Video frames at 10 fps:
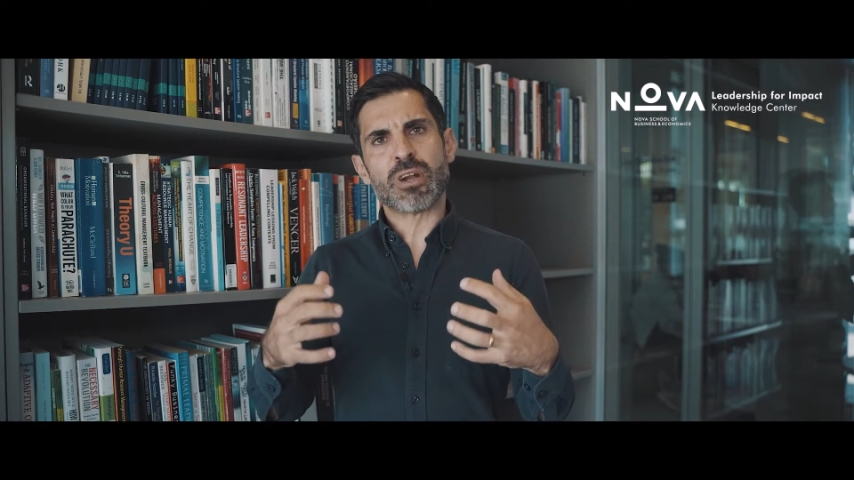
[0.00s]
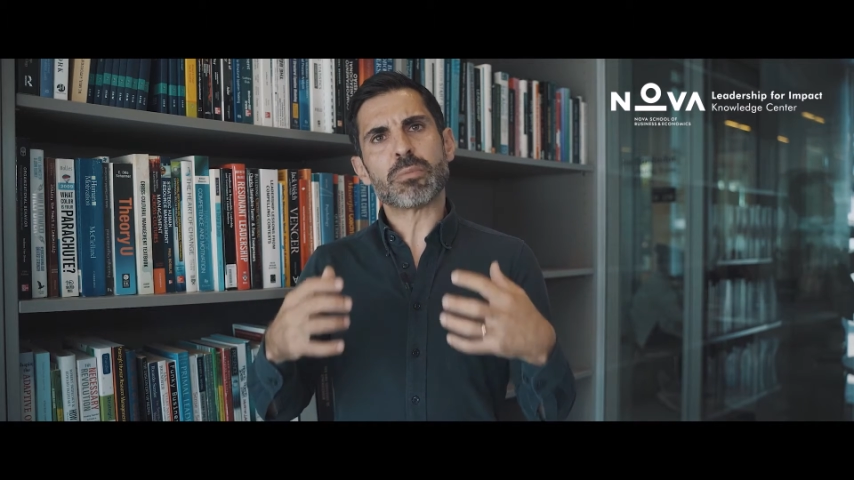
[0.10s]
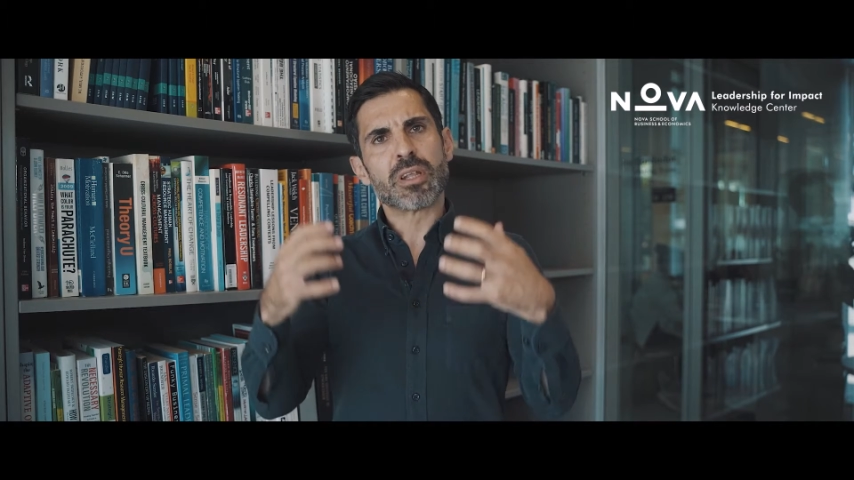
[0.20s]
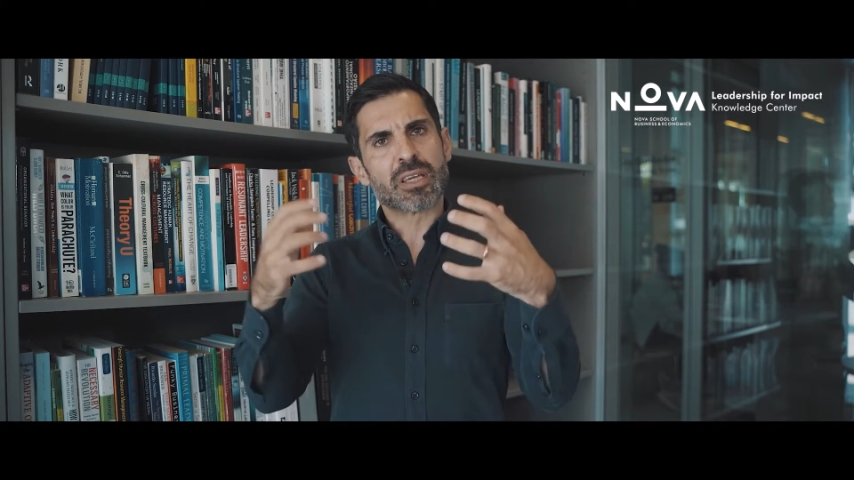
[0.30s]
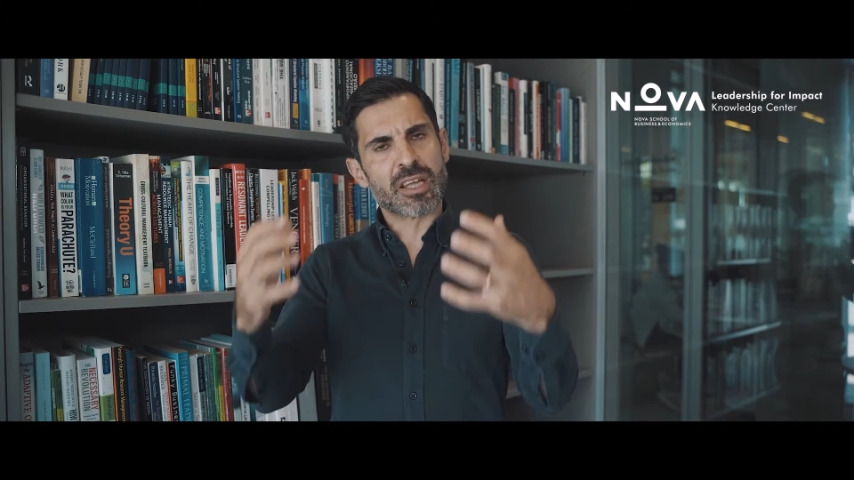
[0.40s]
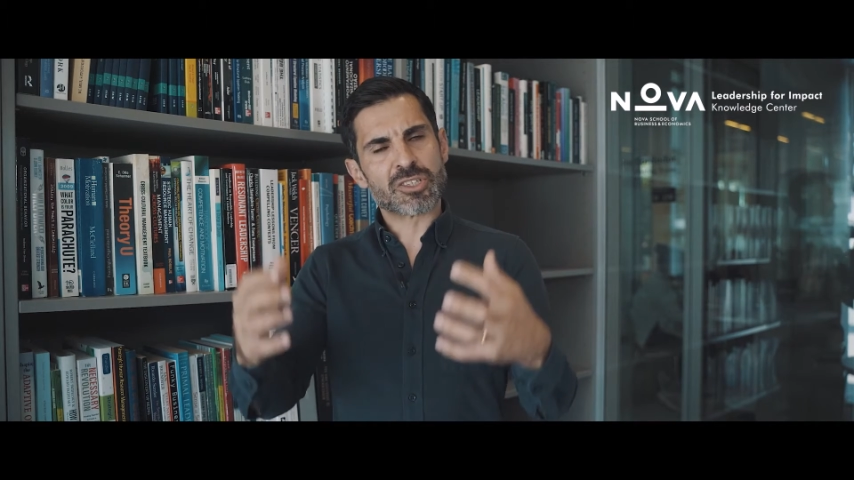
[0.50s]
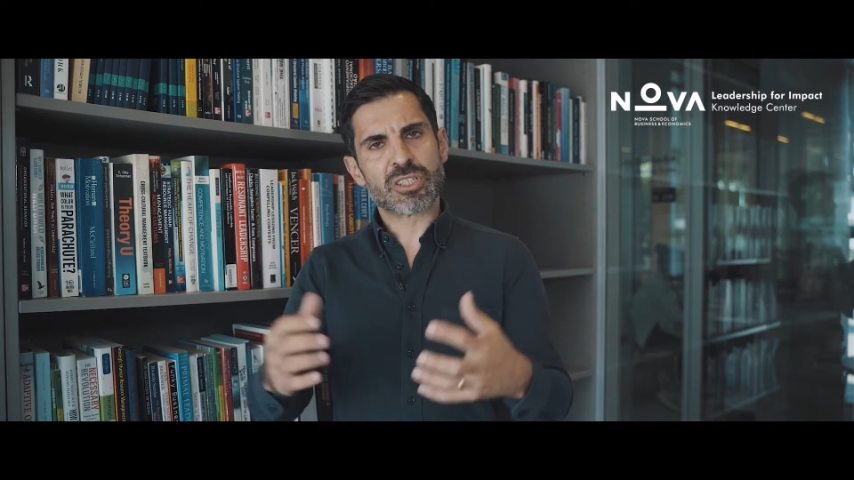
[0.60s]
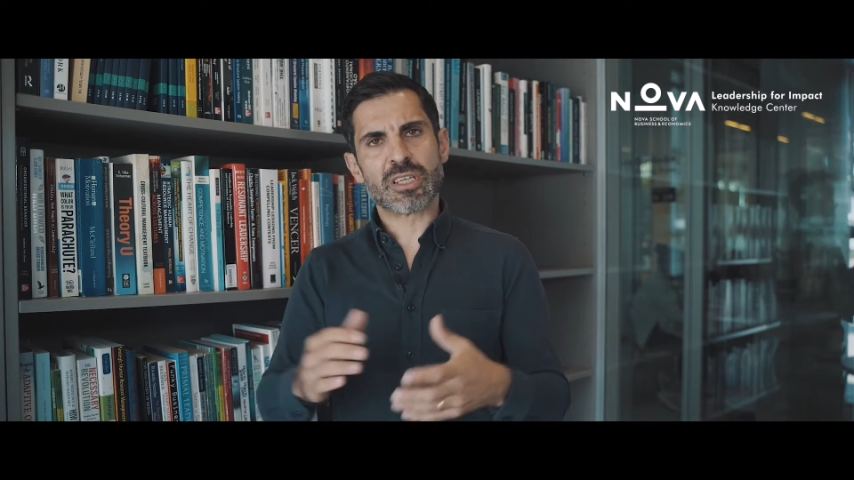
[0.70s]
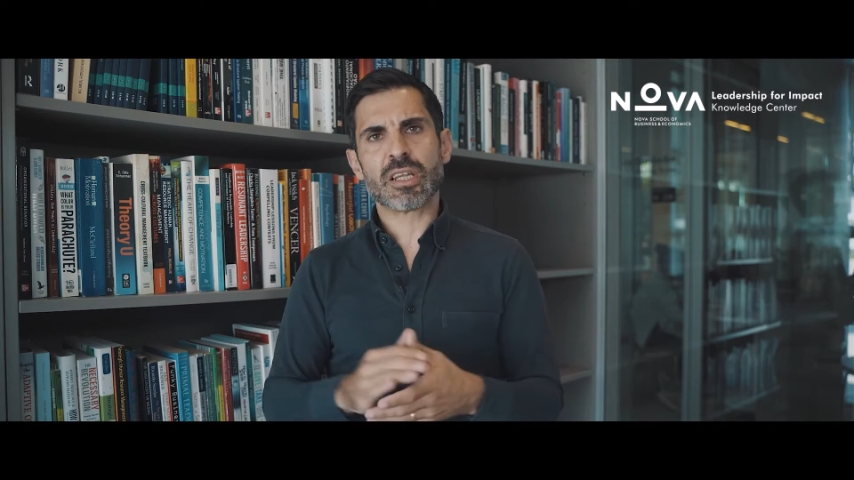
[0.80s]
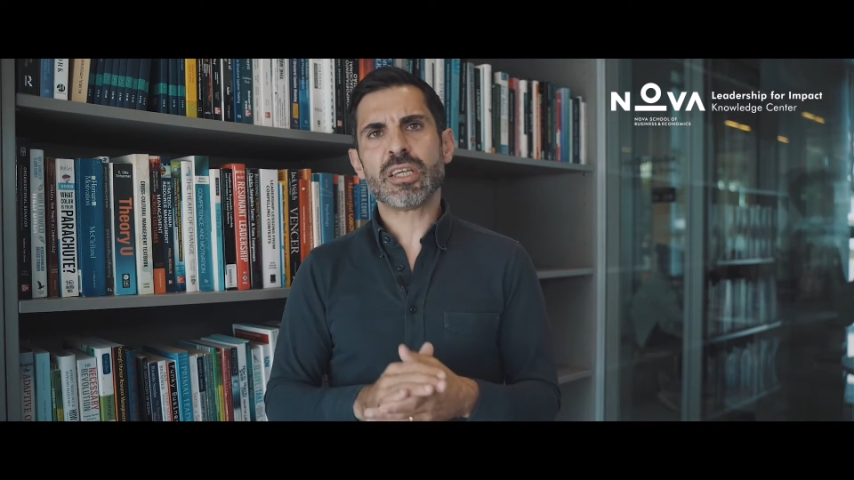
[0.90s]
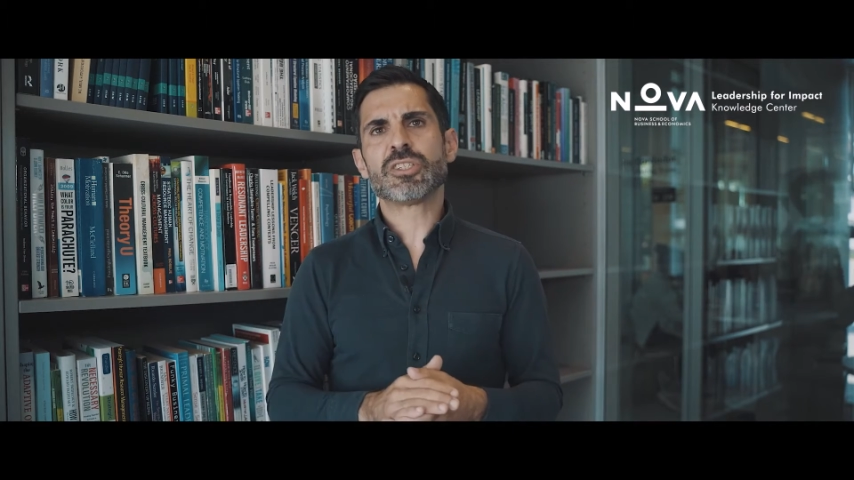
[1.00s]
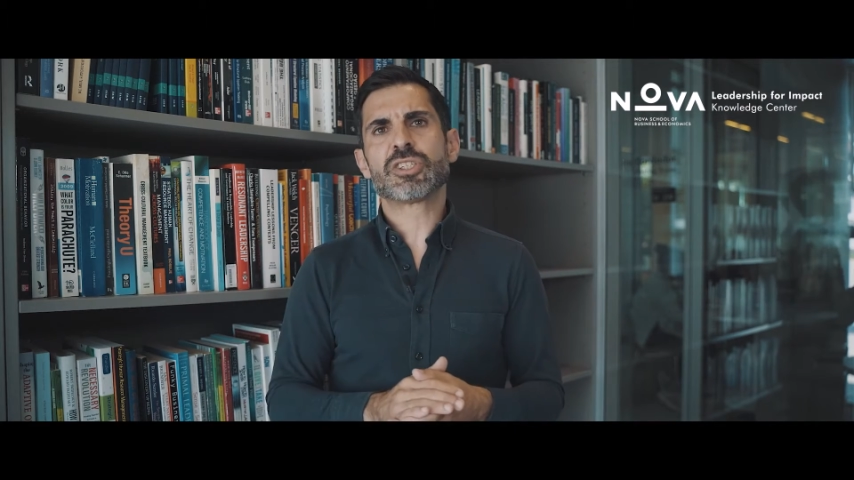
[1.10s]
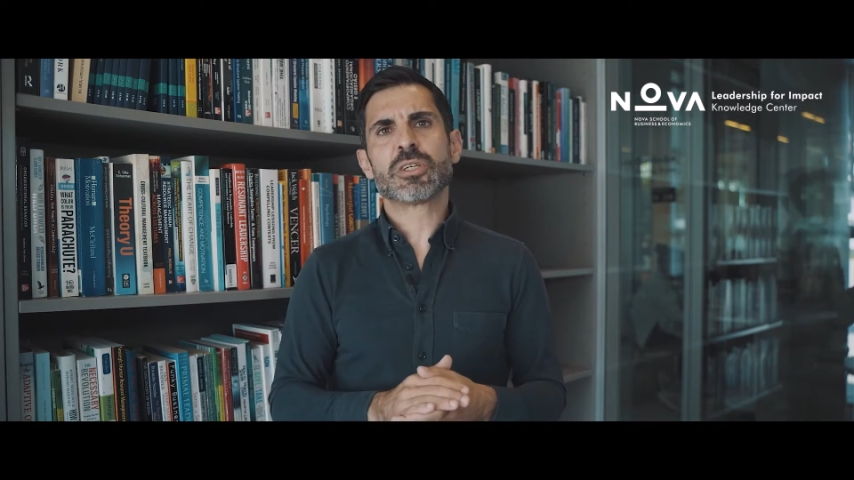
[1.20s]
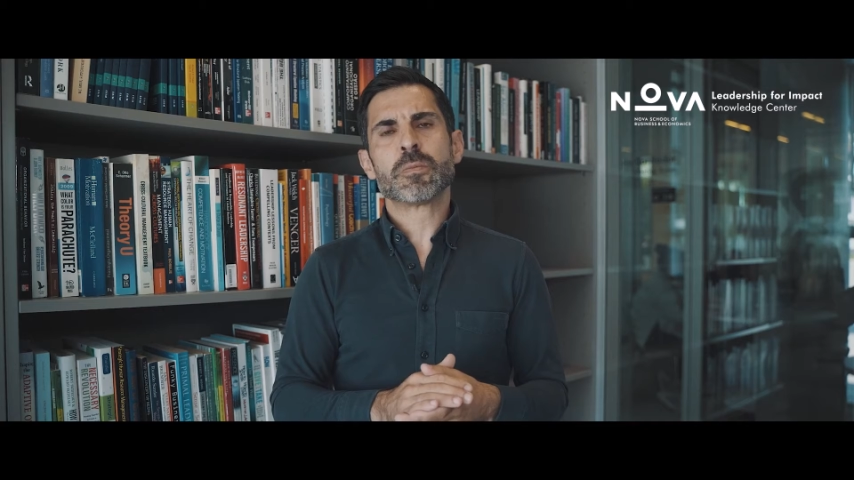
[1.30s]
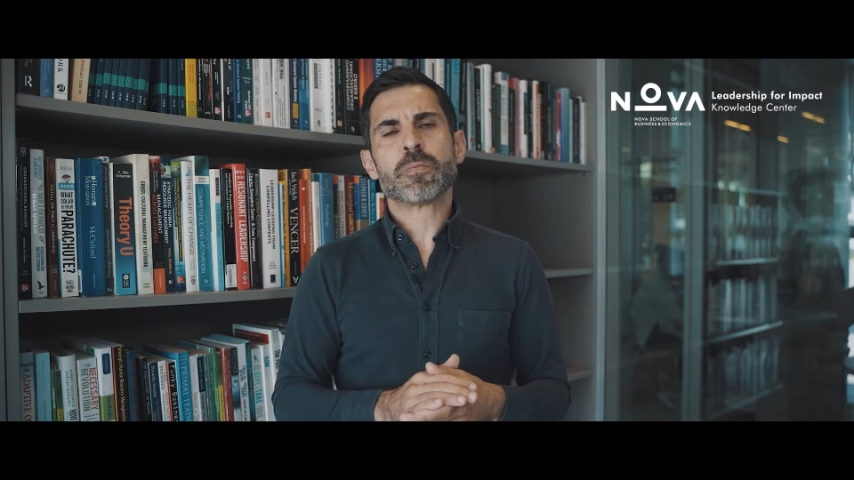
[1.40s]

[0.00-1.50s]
rebel against the elites,